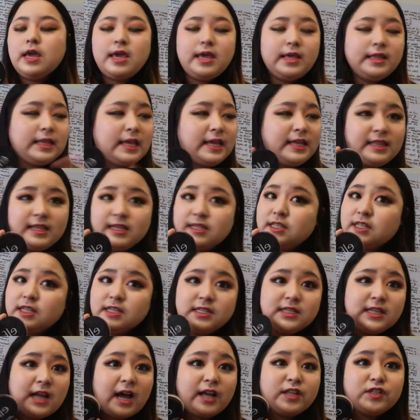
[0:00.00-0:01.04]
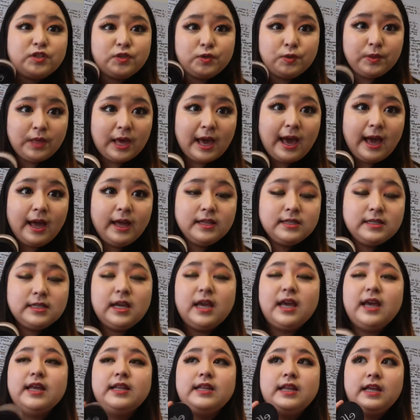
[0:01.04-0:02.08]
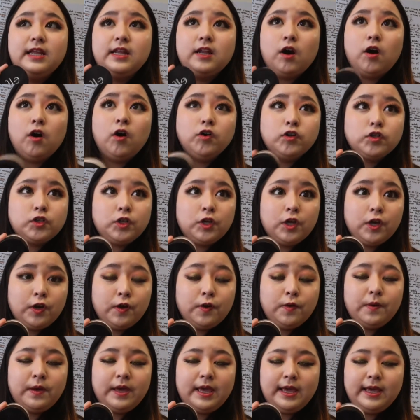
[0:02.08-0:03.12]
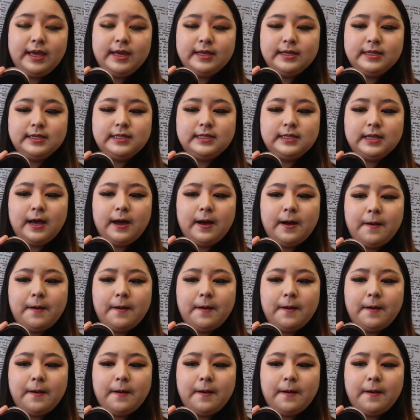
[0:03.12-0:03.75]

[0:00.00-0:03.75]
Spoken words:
this does not do that. And it also is